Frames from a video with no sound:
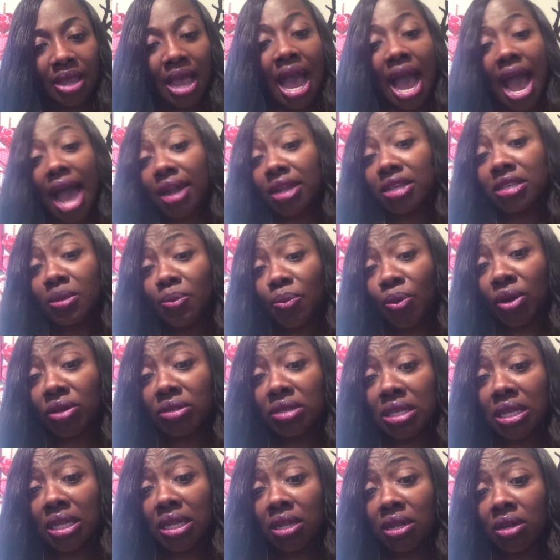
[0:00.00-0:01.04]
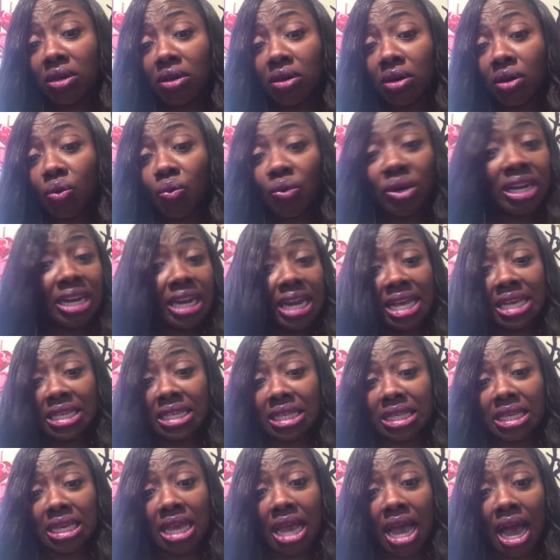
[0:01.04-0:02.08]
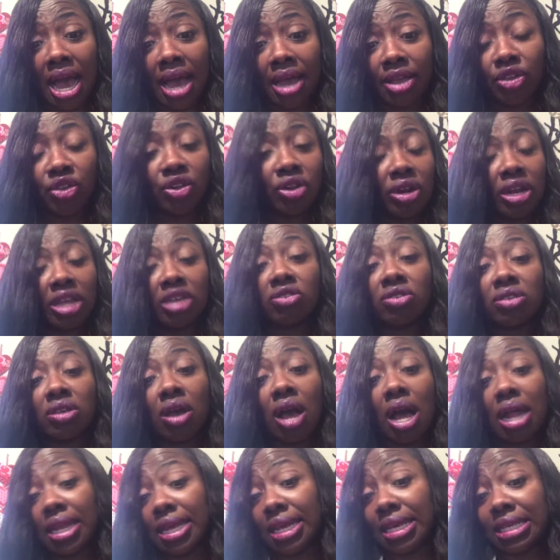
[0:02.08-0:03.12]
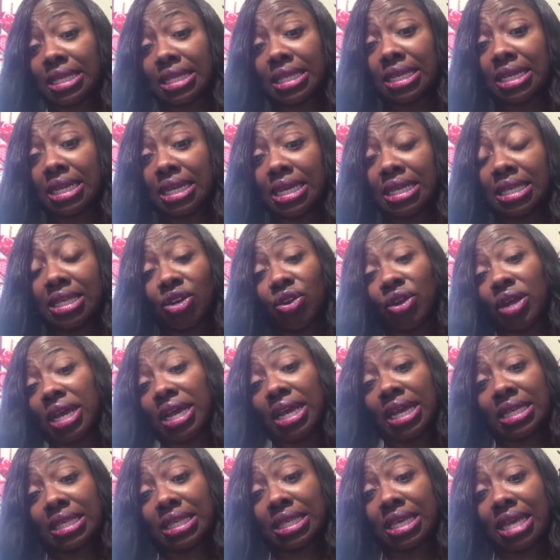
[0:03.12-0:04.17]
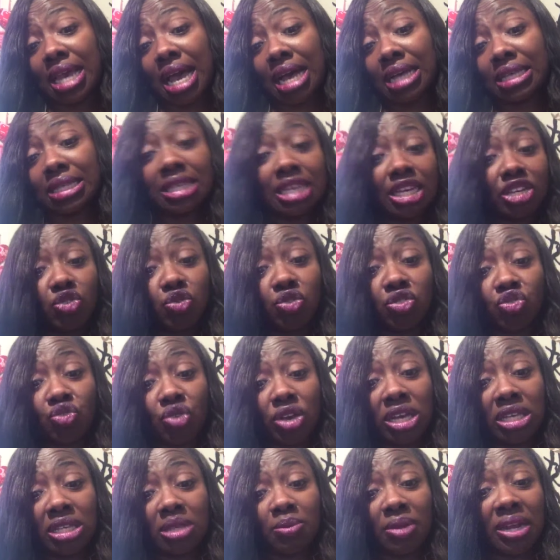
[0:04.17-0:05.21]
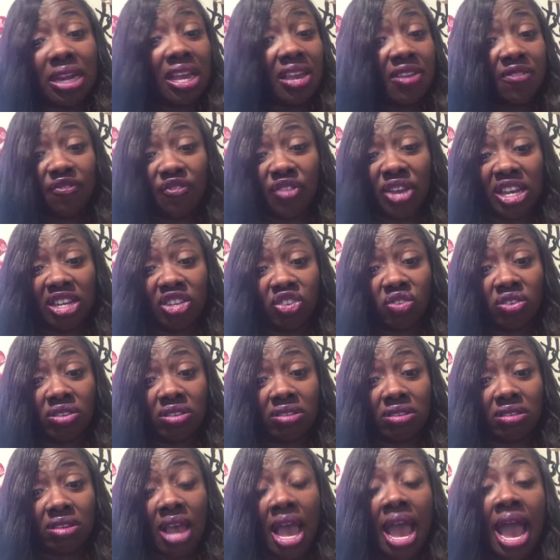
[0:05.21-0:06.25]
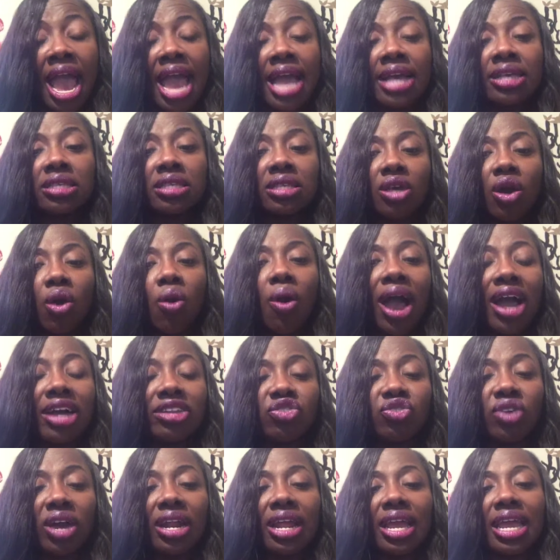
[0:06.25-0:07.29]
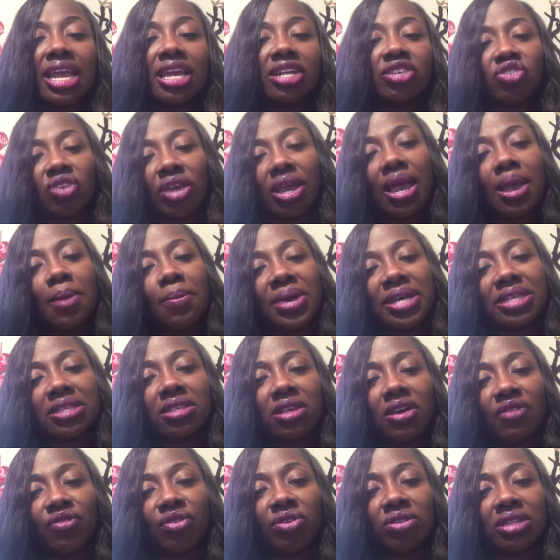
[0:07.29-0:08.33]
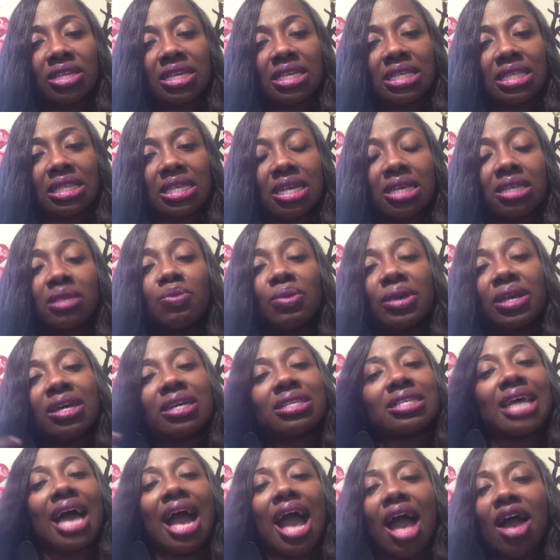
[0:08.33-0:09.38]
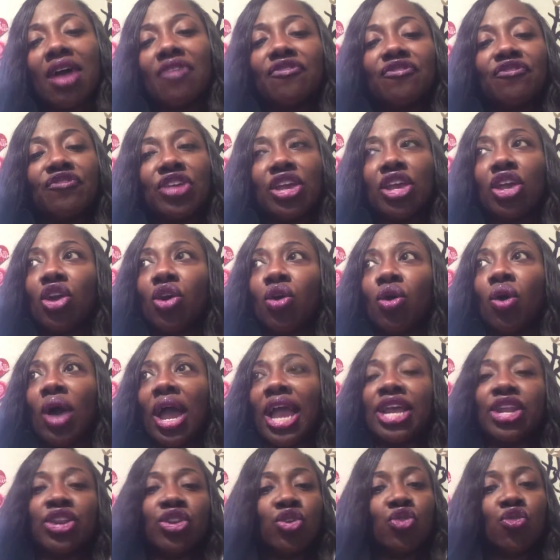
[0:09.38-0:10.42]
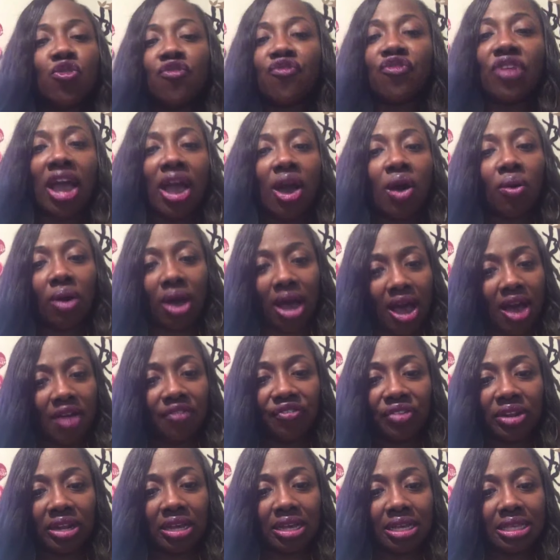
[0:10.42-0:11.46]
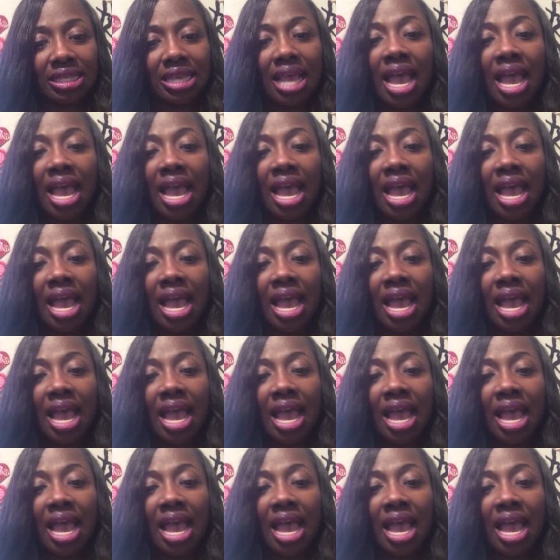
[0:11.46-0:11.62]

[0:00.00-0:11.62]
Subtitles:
How does a person look with an STI? You know, they used to call it STDs. They're XTI, sexually transmitted infections. And so I try to educate myself on these things because I feel a newfound confidence